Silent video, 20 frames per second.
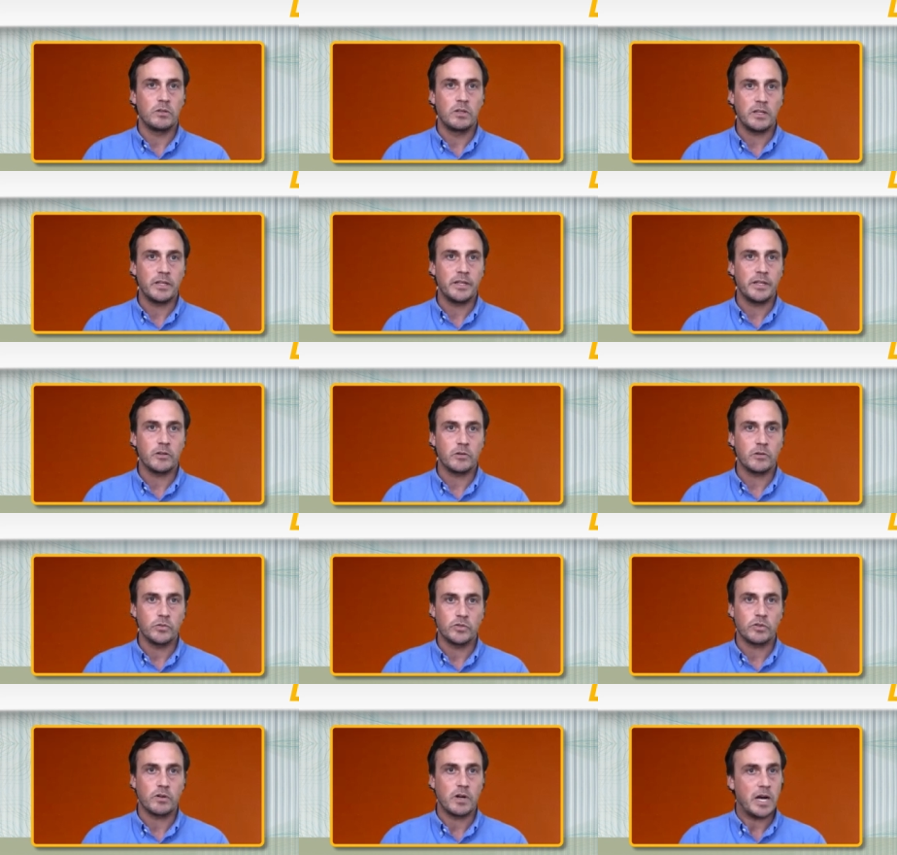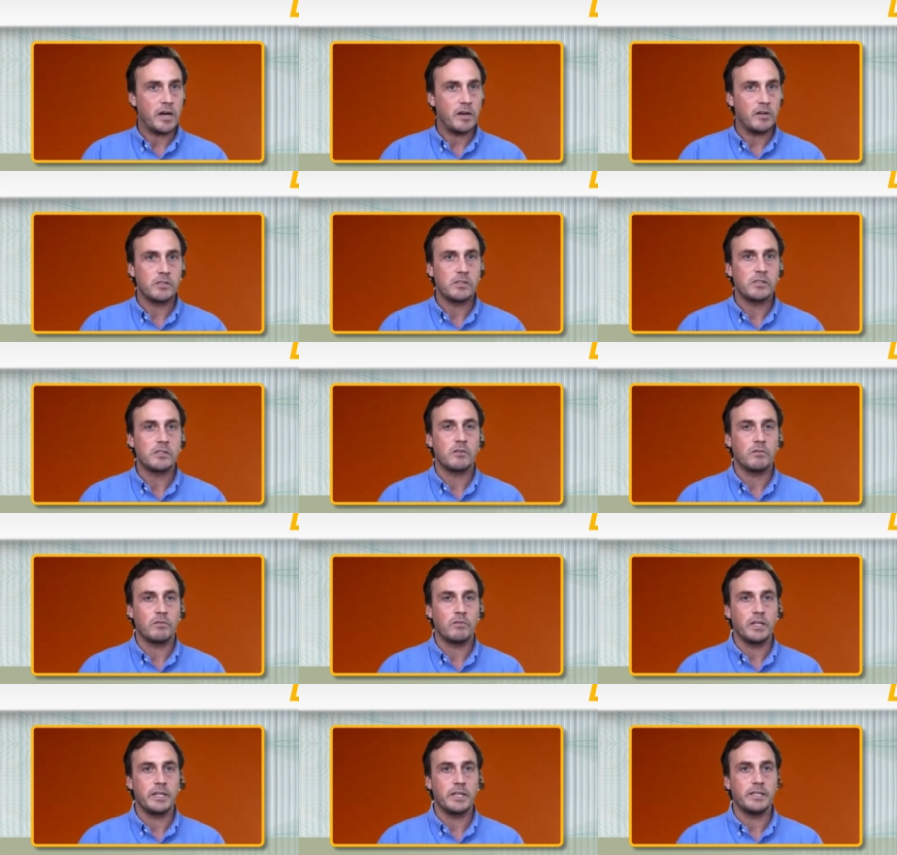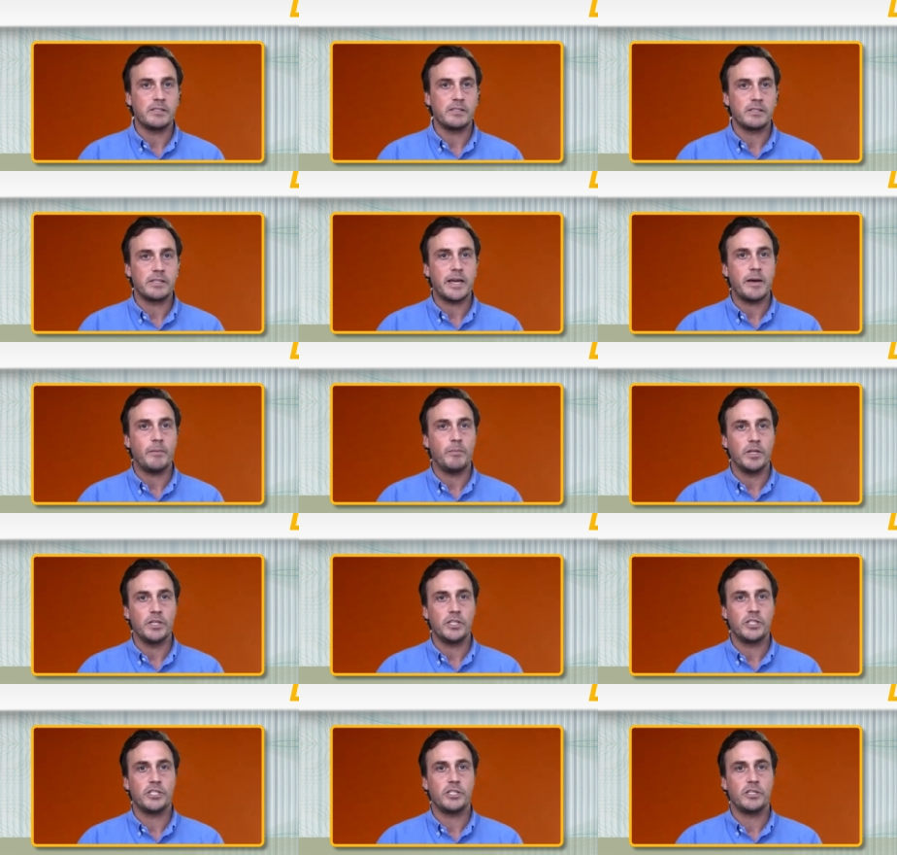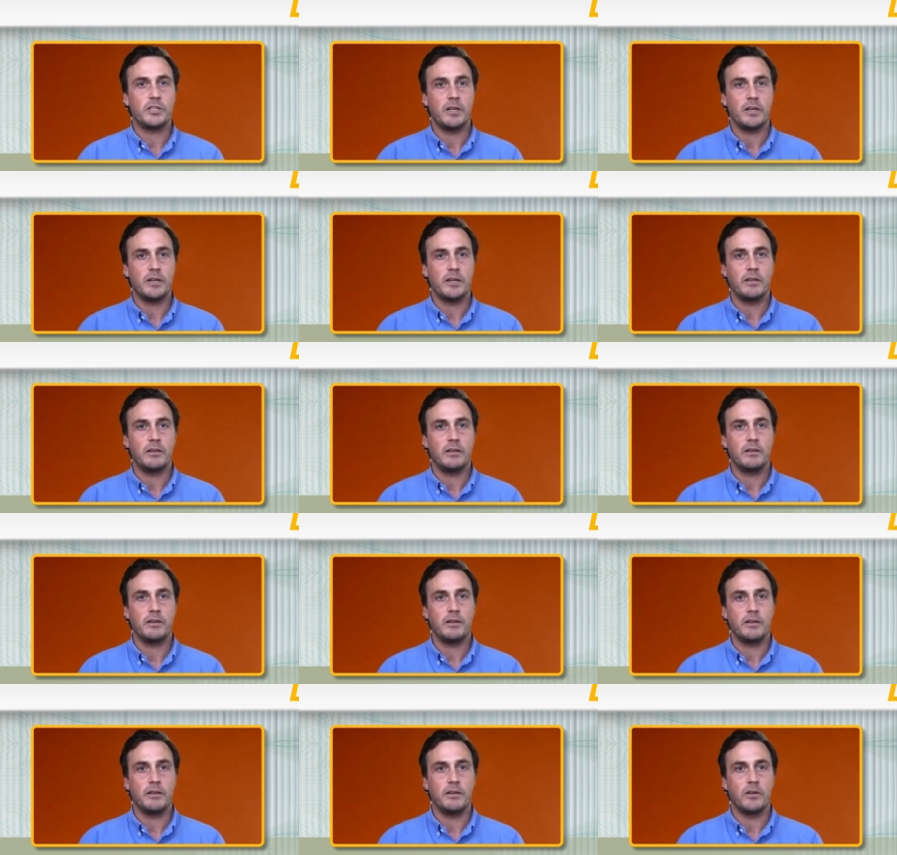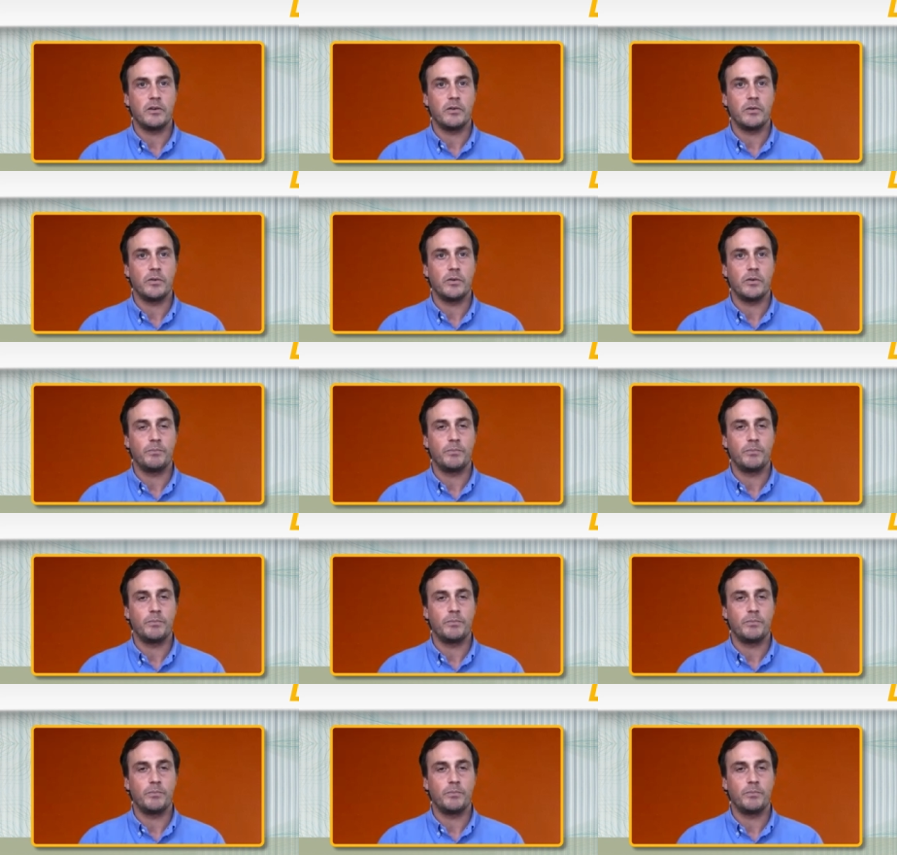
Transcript: clinical trials to really establish, uh, you know,